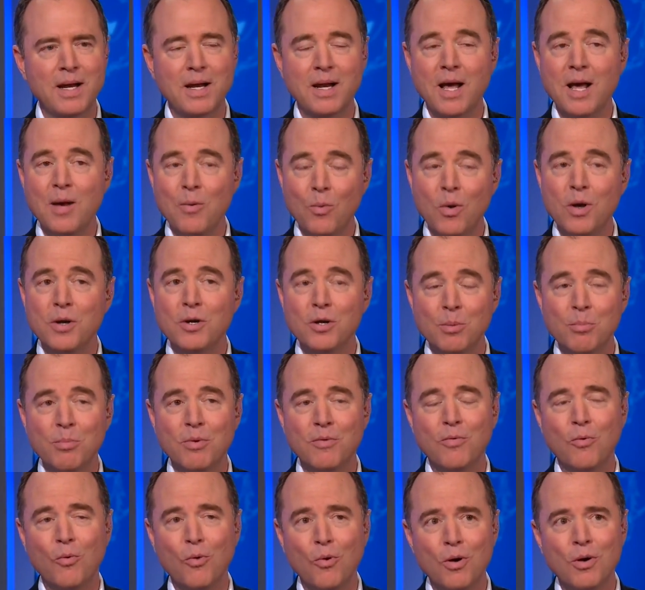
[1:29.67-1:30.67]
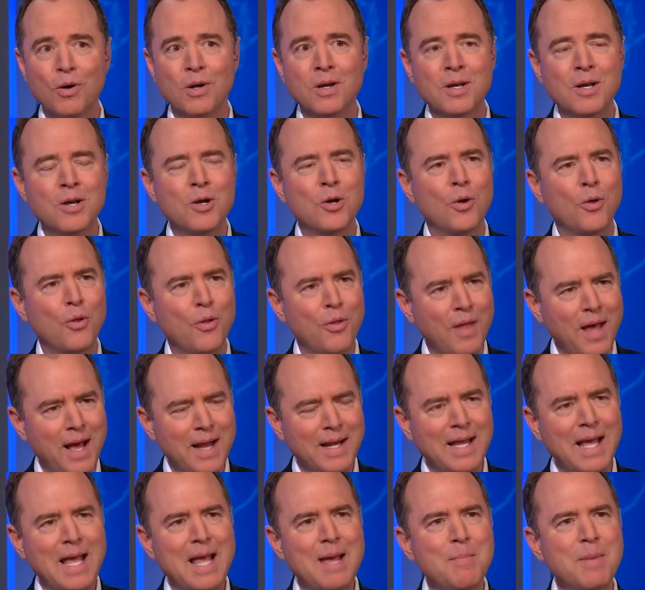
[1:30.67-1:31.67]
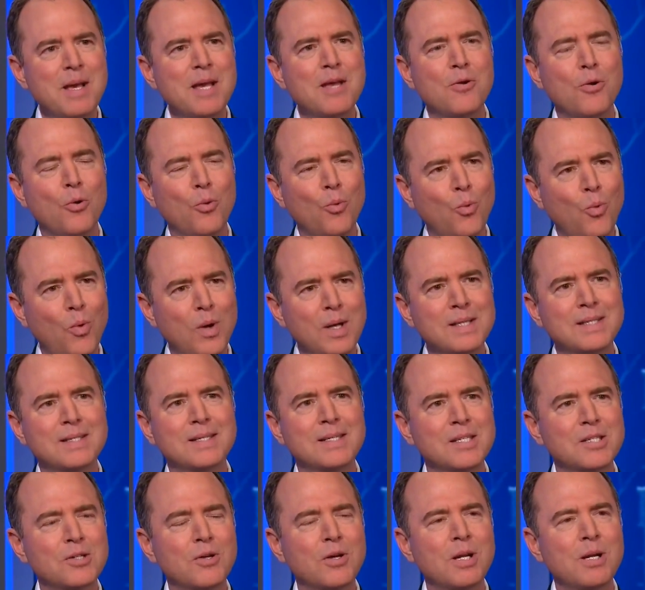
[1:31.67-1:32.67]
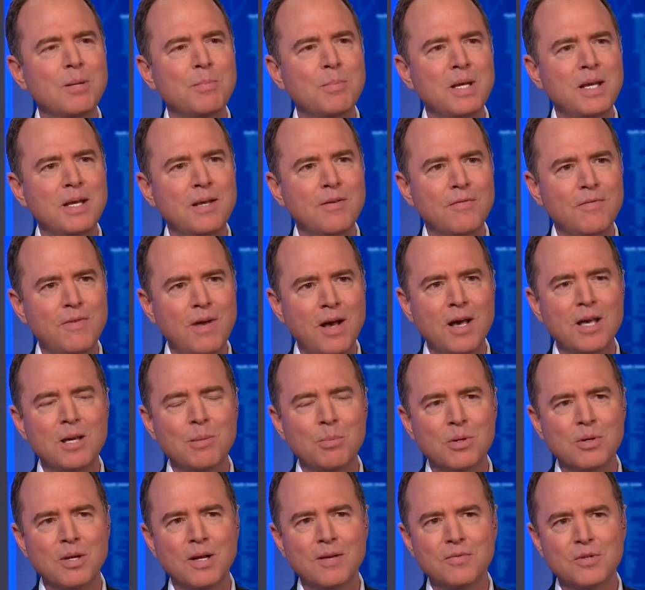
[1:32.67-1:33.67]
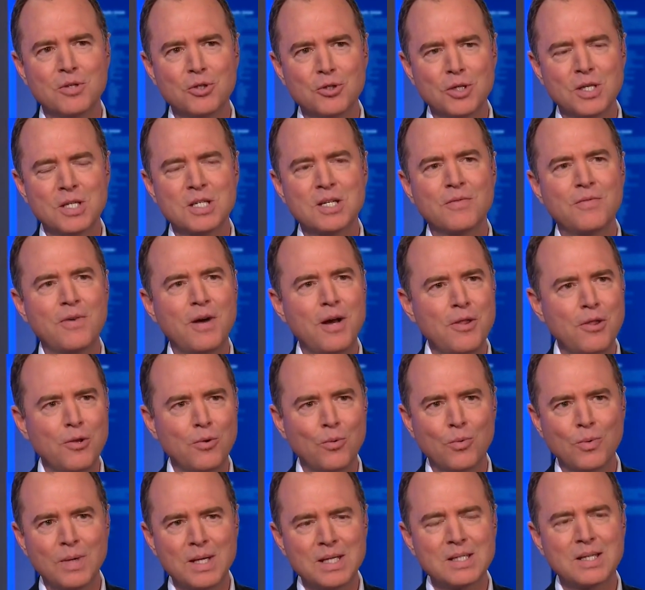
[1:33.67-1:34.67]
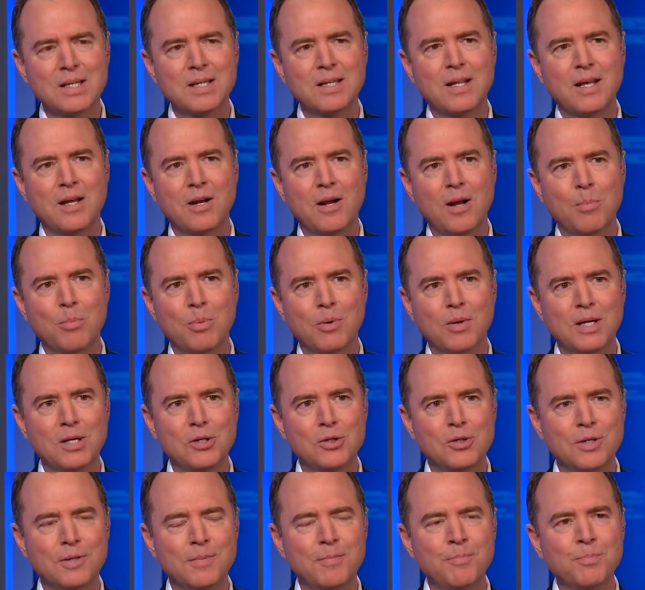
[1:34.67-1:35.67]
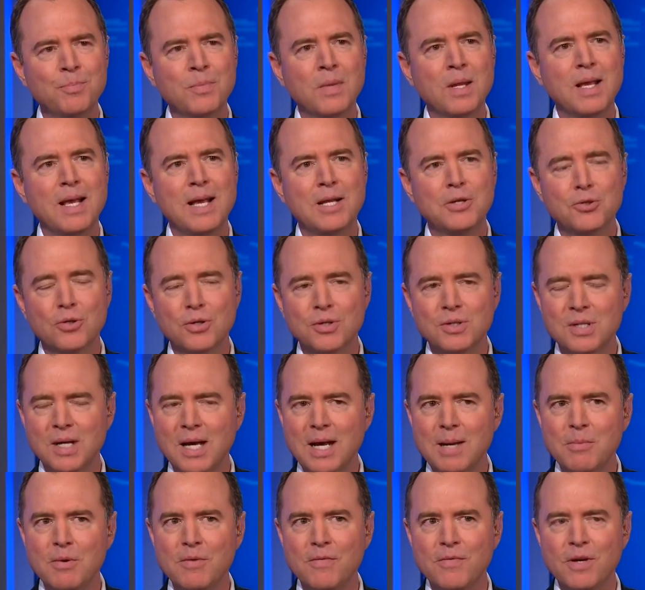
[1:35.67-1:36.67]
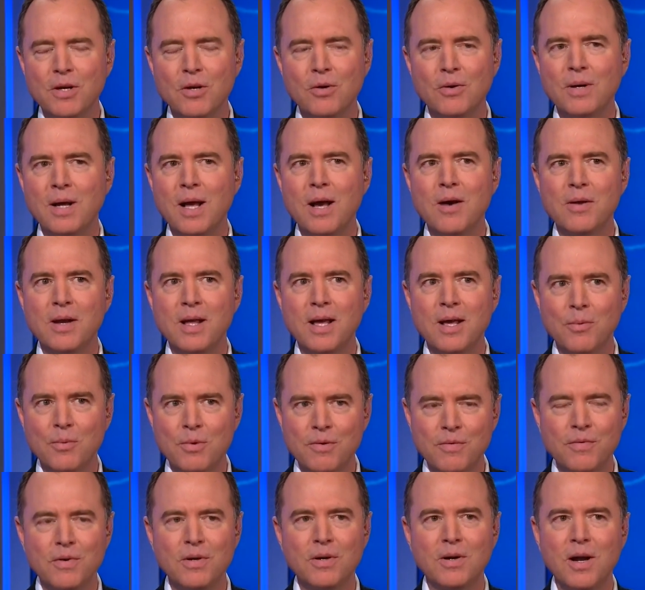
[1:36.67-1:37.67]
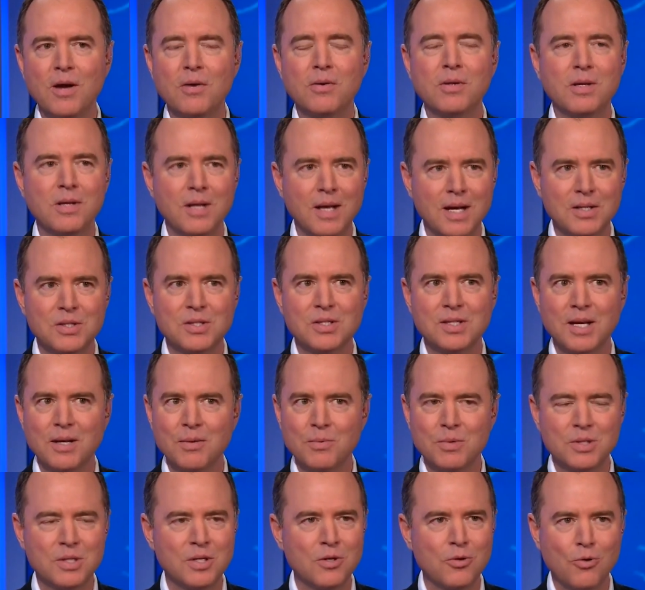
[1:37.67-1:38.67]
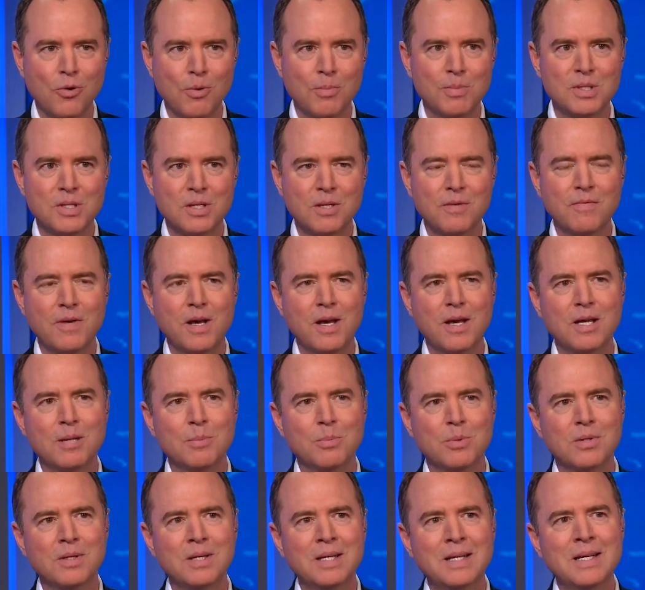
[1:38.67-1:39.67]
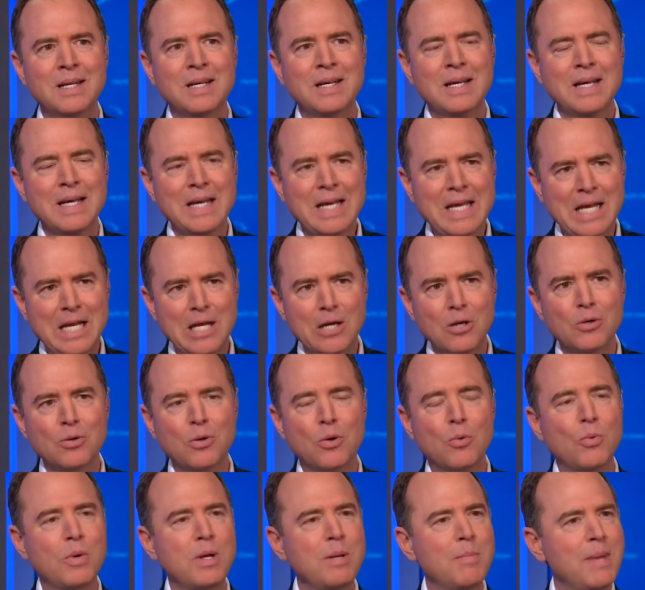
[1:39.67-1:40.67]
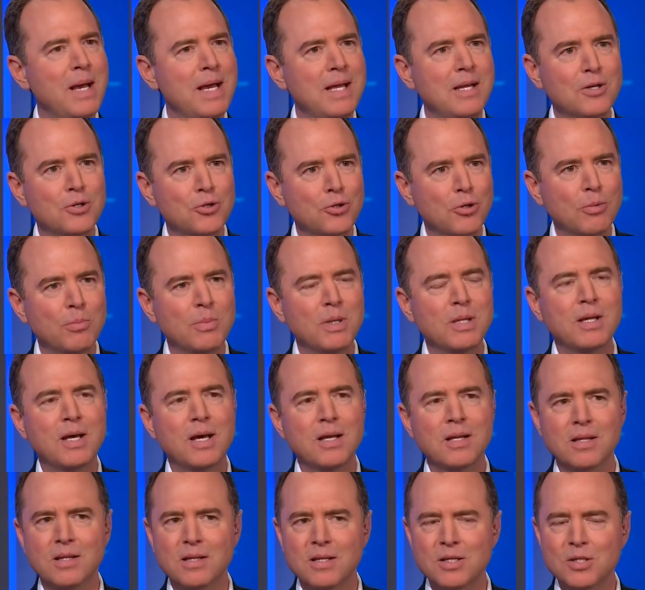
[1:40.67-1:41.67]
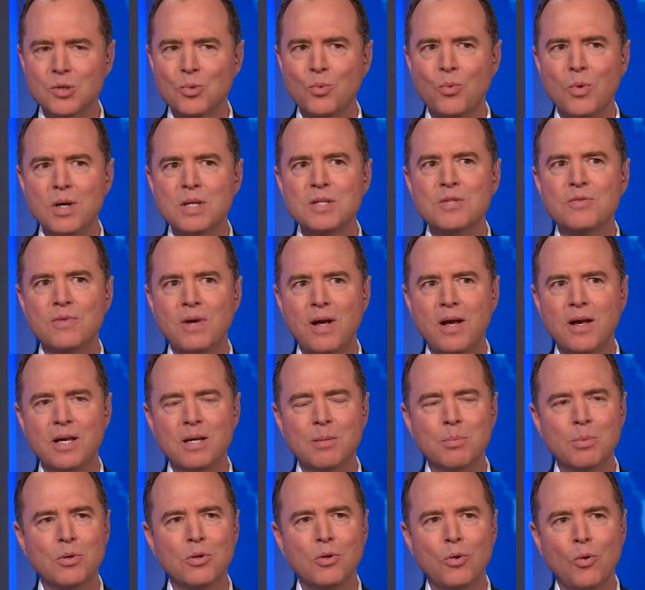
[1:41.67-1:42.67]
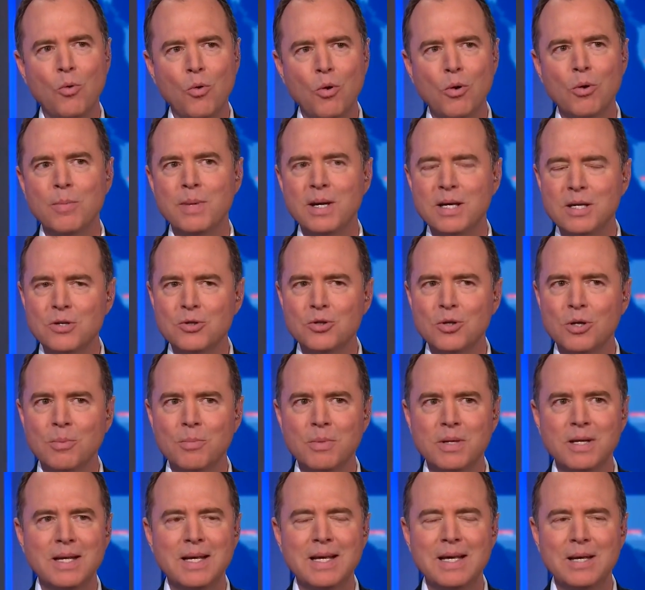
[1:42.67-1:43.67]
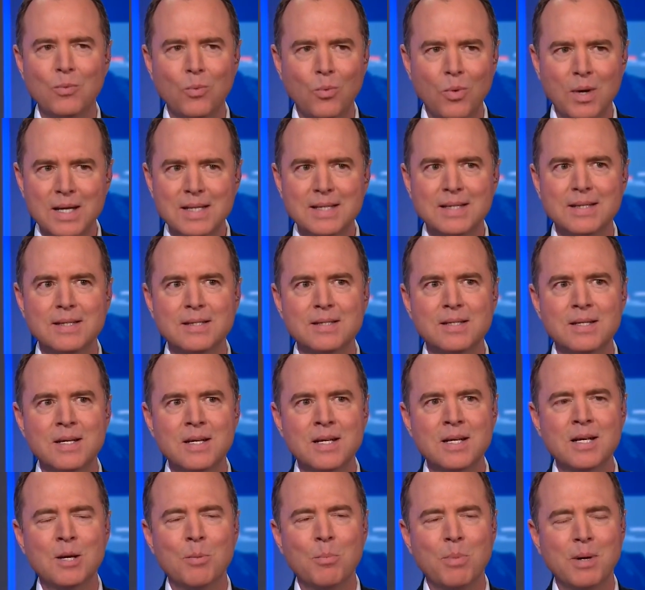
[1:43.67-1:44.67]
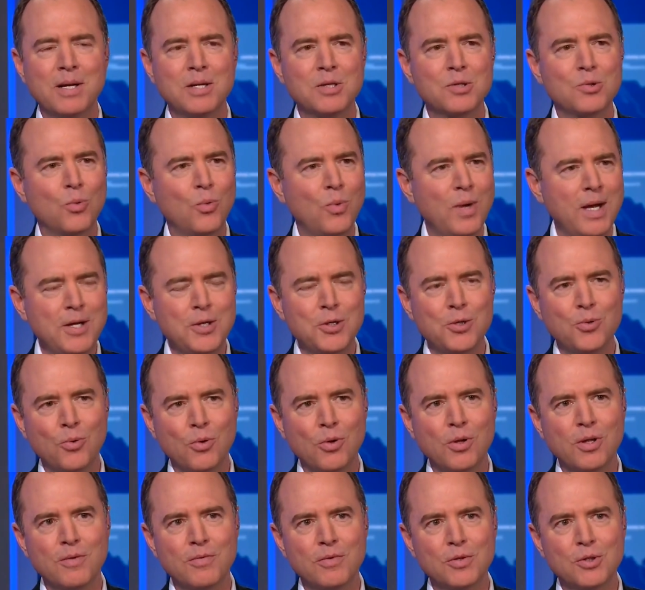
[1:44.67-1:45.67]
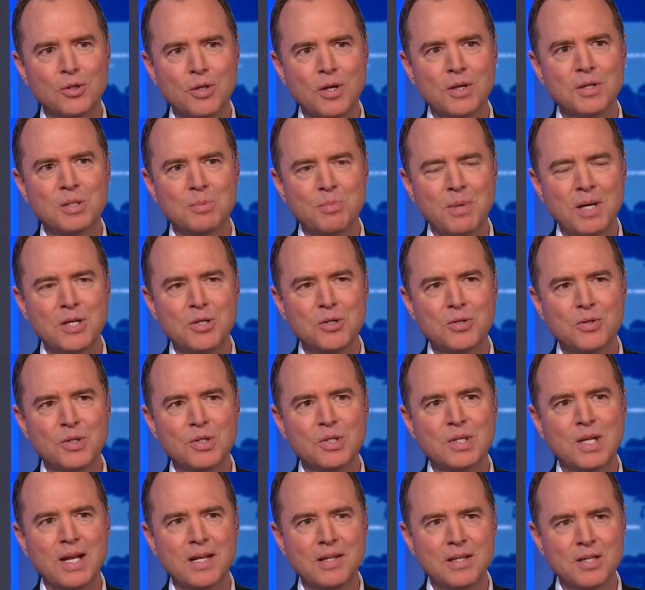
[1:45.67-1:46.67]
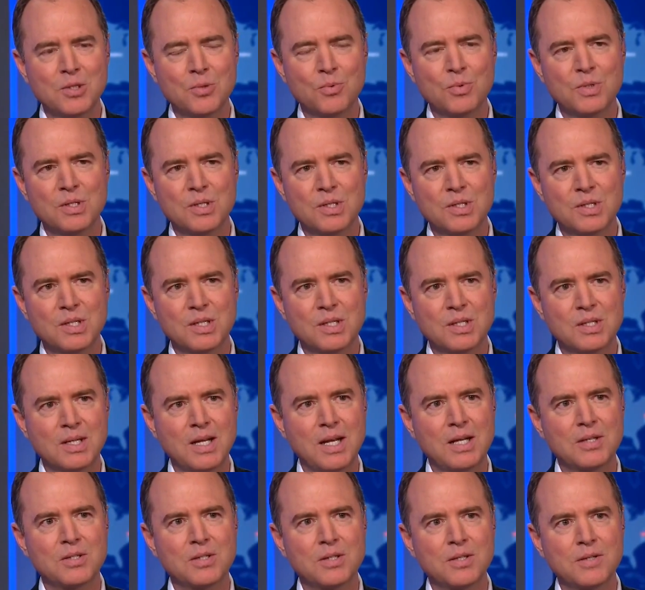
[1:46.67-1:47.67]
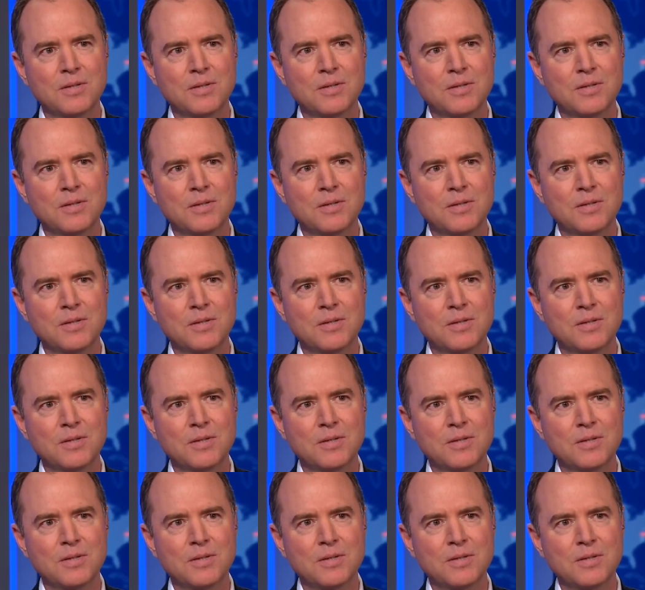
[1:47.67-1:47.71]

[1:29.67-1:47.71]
And I wondered before that came in, was this going to be valuable enough to justify the risk in that operation? It took time to figure it out, and we figured out, yes, that was enormously valuable. Here, we may determine that this was valuable, or we may determine it wasn't, but it's way too early for Sean Spicer to say this was a success.